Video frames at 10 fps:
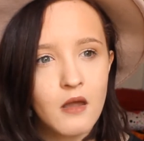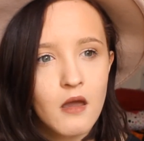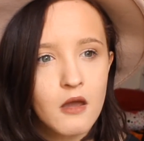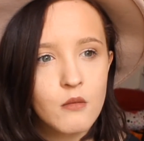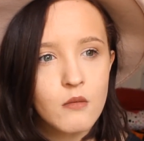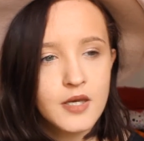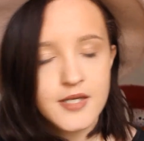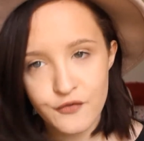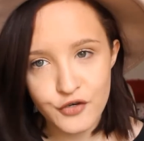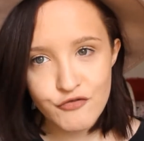in
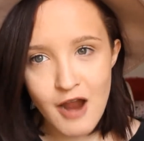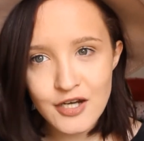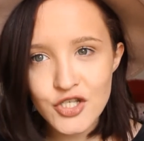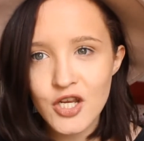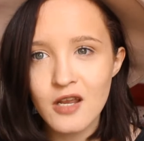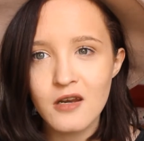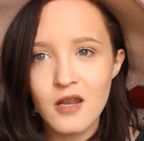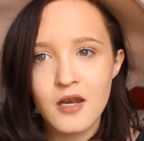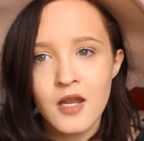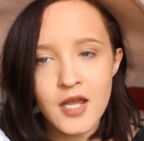a different direction,
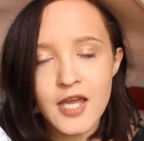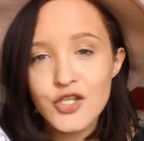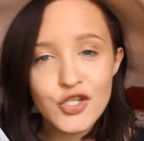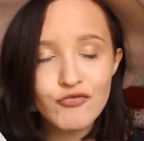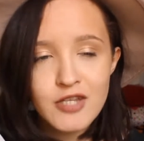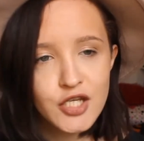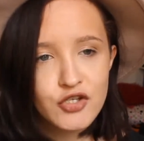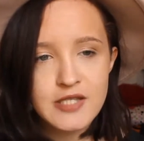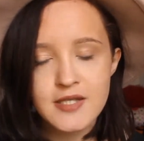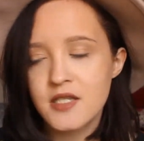and it's just really
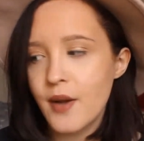interesting.